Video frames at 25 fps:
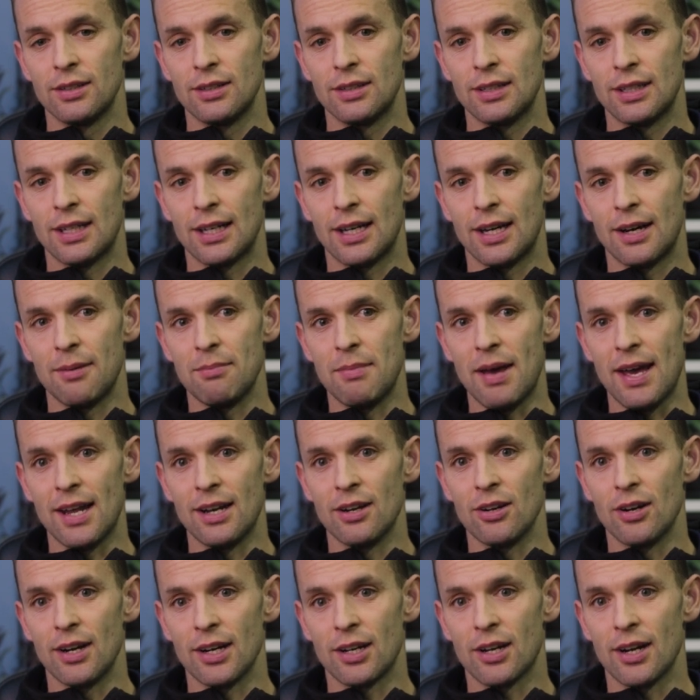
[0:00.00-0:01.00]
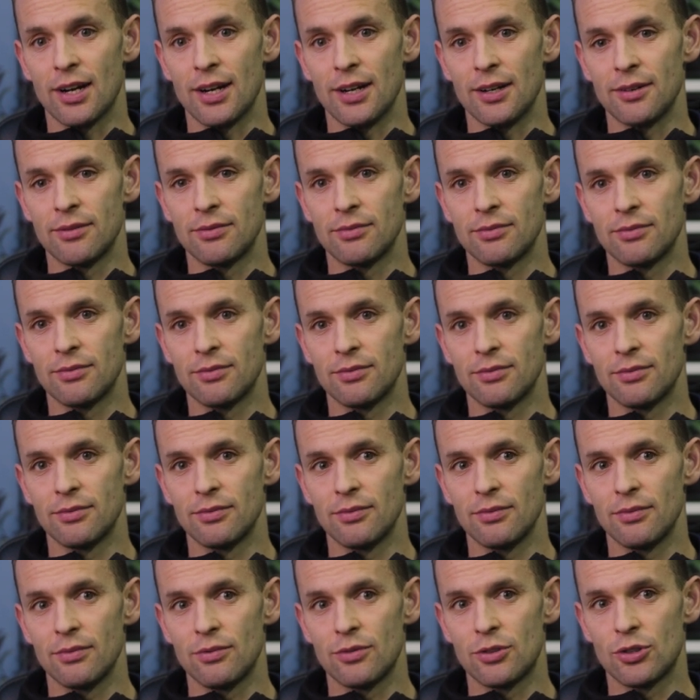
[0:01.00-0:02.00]
Matt and I kind of
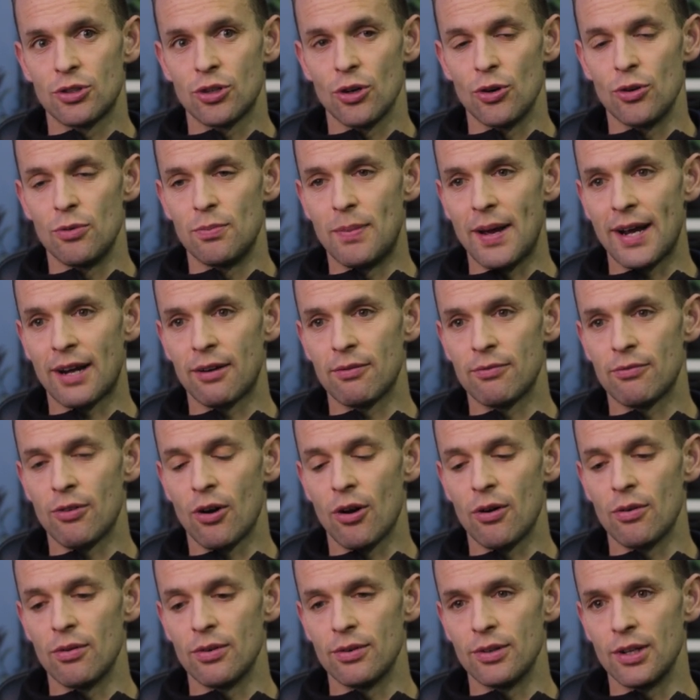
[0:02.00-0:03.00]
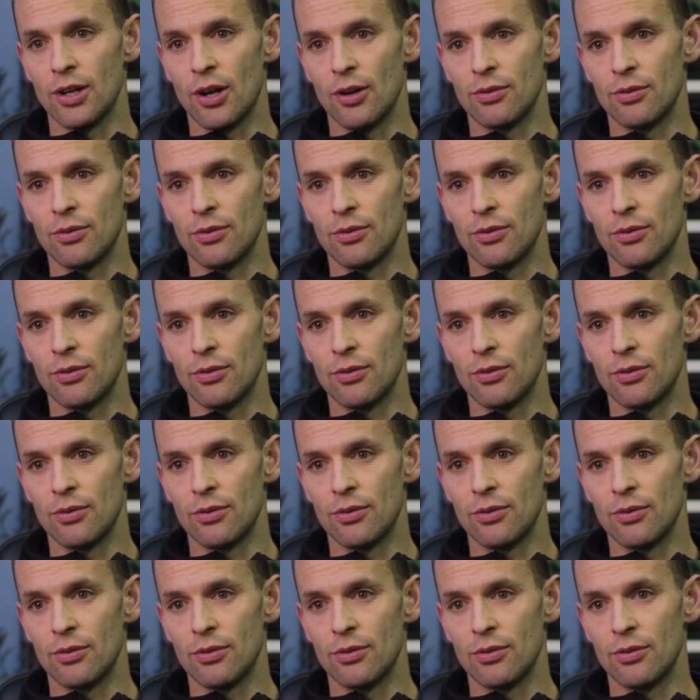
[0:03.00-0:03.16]
towed back and fro